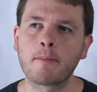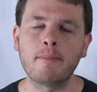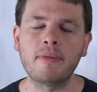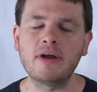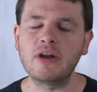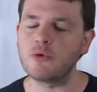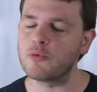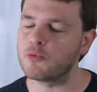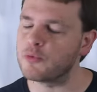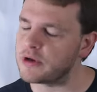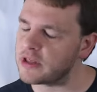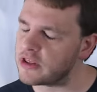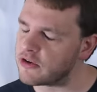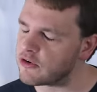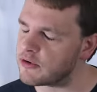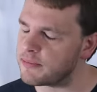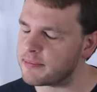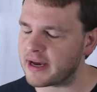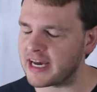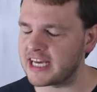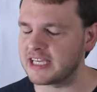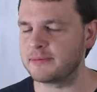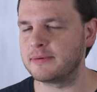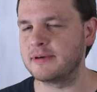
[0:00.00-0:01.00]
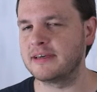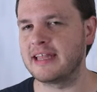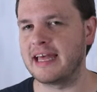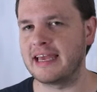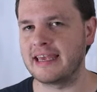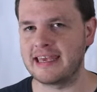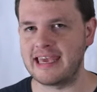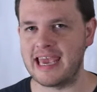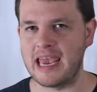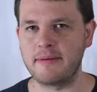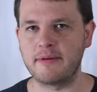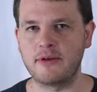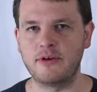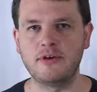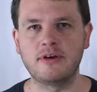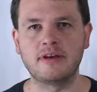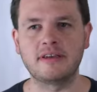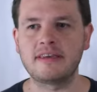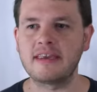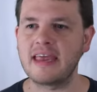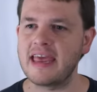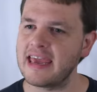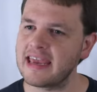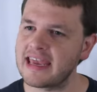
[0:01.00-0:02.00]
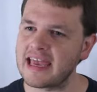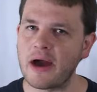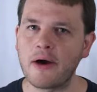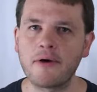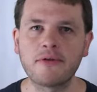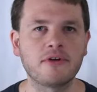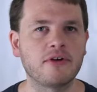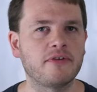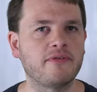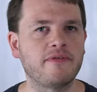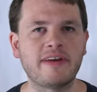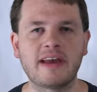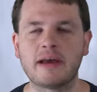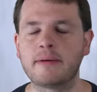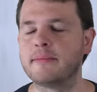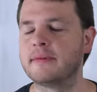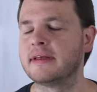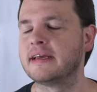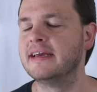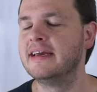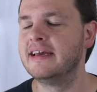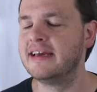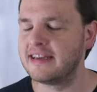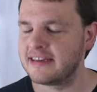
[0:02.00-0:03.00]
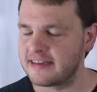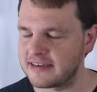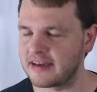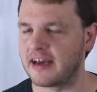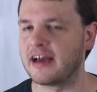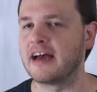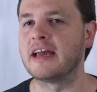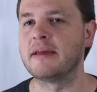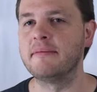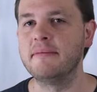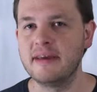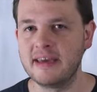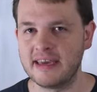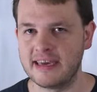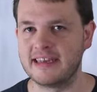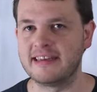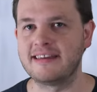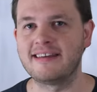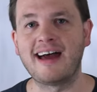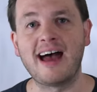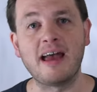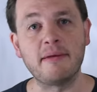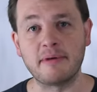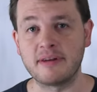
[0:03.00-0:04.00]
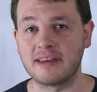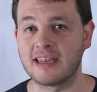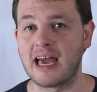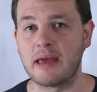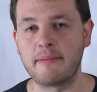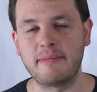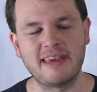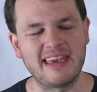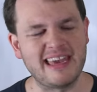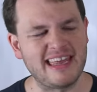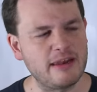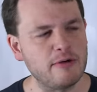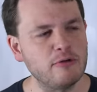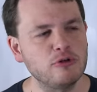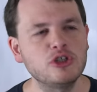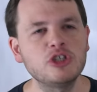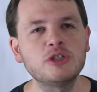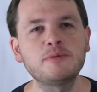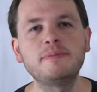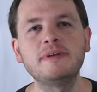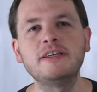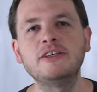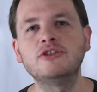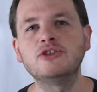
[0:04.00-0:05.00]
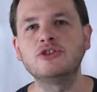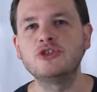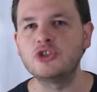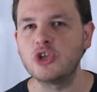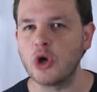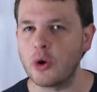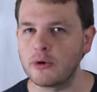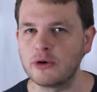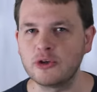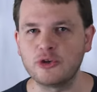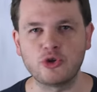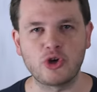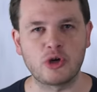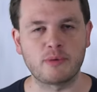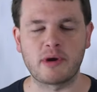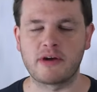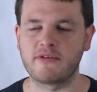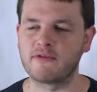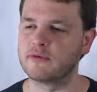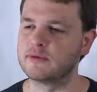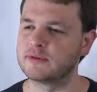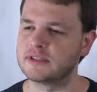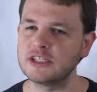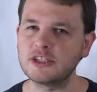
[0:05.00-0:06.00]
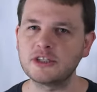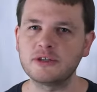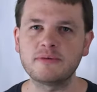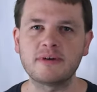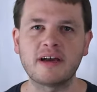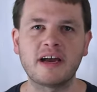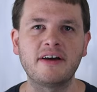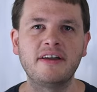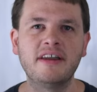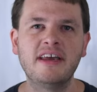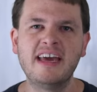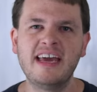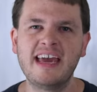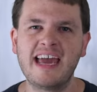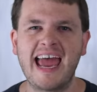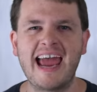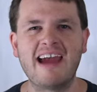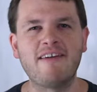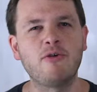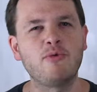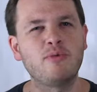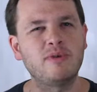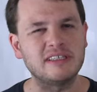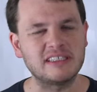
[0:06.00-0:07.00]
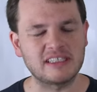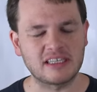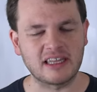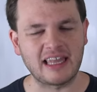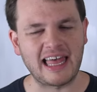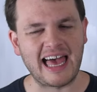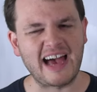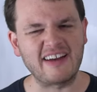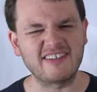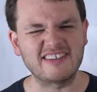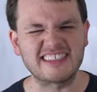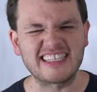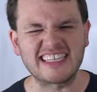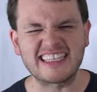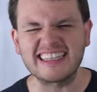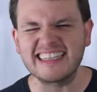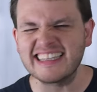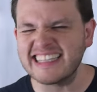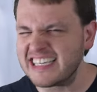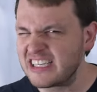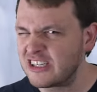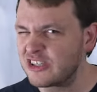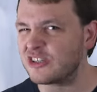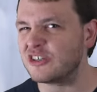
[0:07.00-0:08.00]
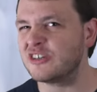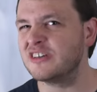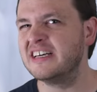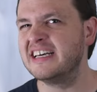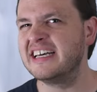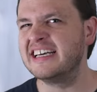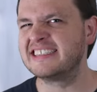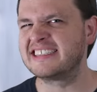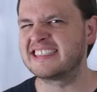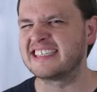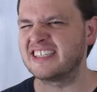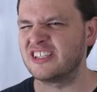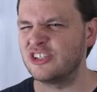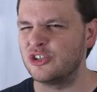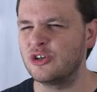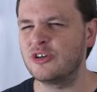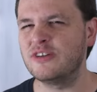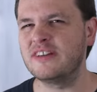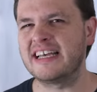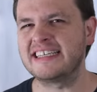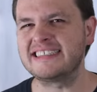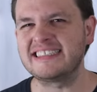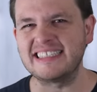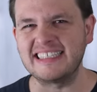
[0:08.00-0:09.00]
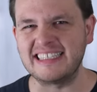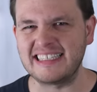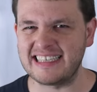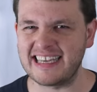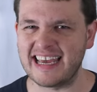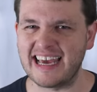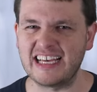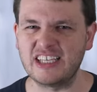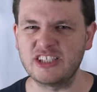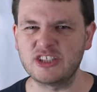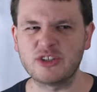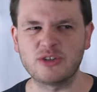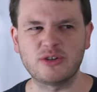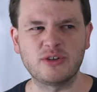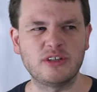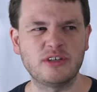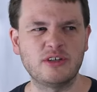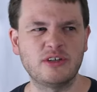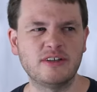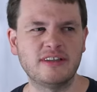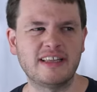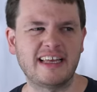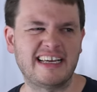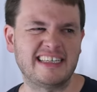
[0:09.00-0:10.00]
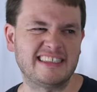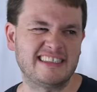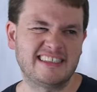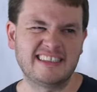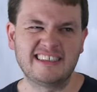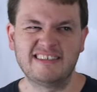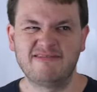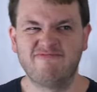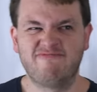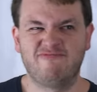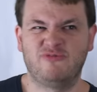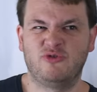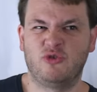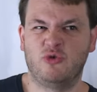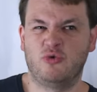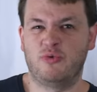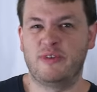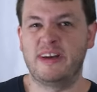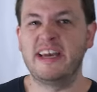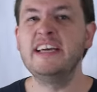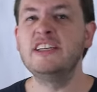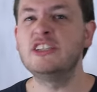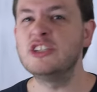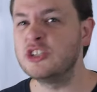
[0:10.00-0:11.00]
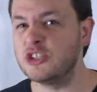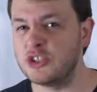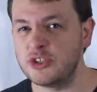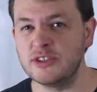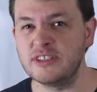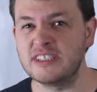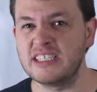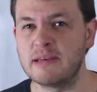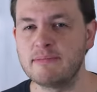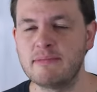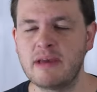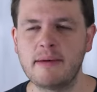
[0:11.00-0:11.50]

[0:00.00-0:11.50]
but it really reminds me of that game that you could take out with your family time and time and time again. It would just be so enjoyable. Everyone sits around, everyone's laughs. It's a little, it's a little less intense or a little less rage inducing.